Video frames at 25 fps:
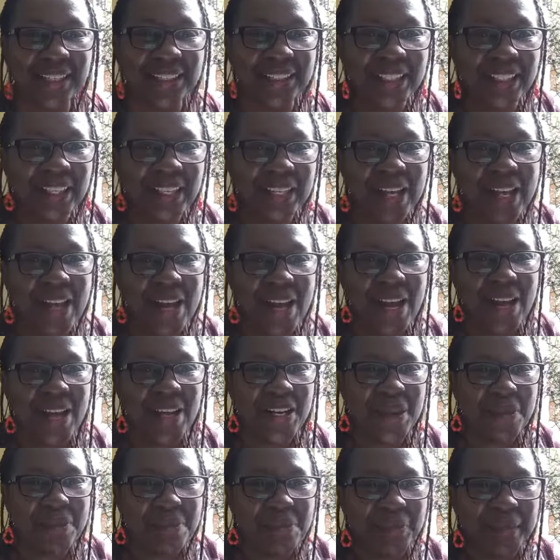To
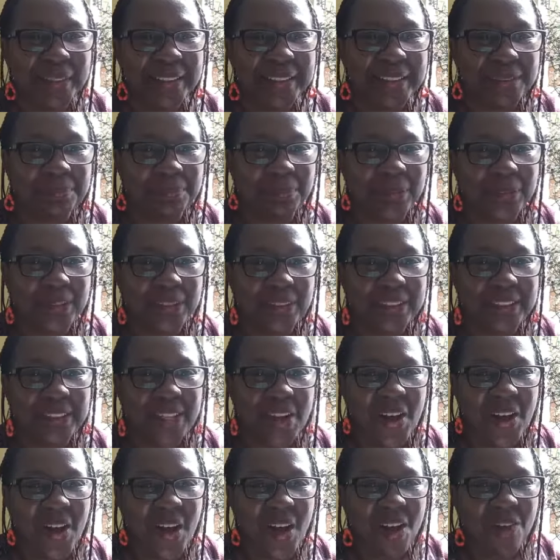learn the principles
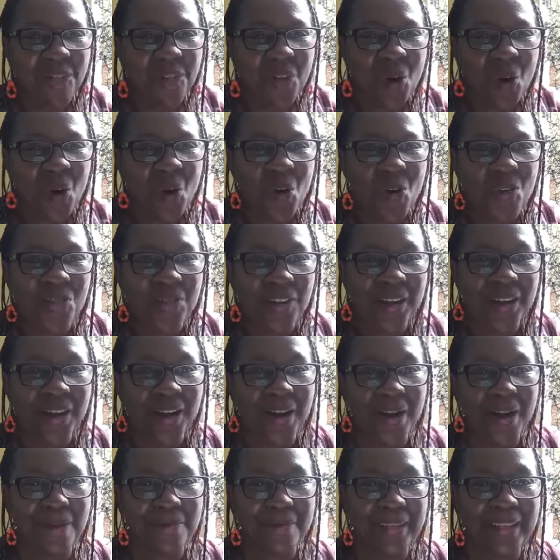of
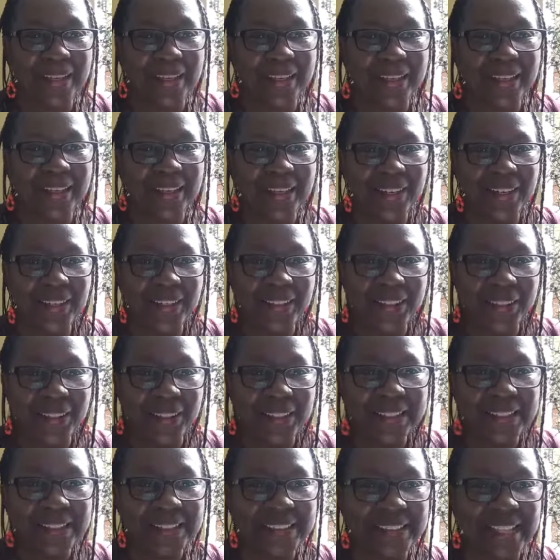overcoming
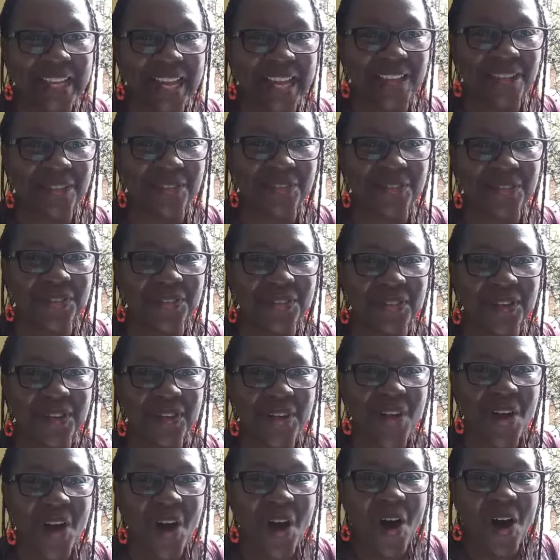yourself,
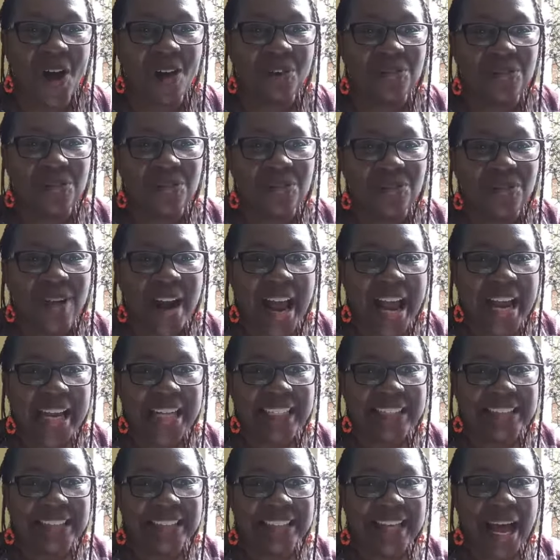of
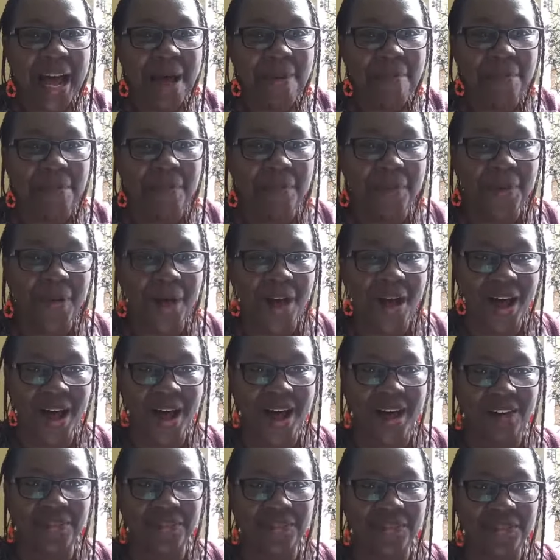rising
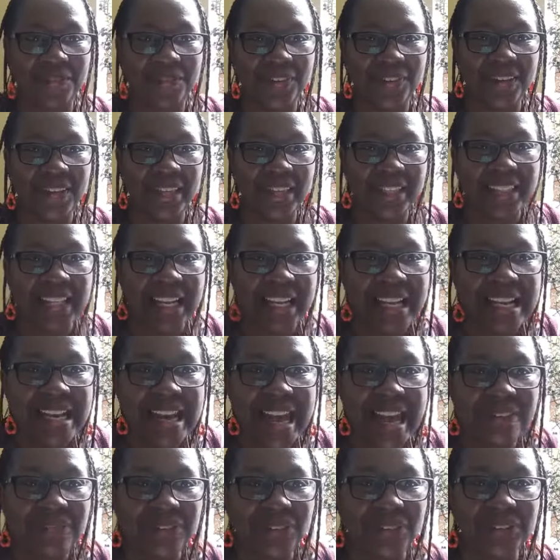above the
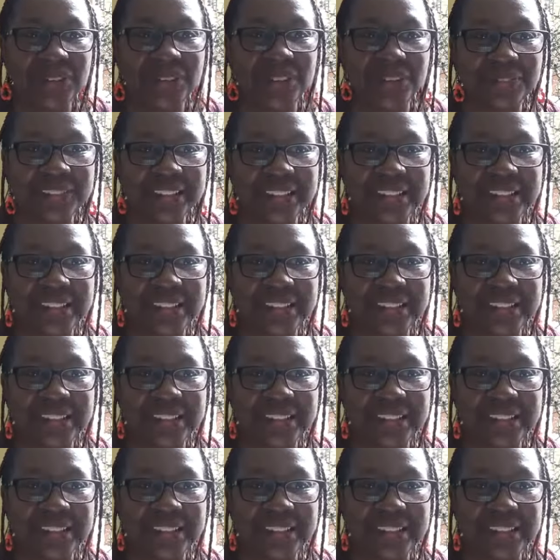levels of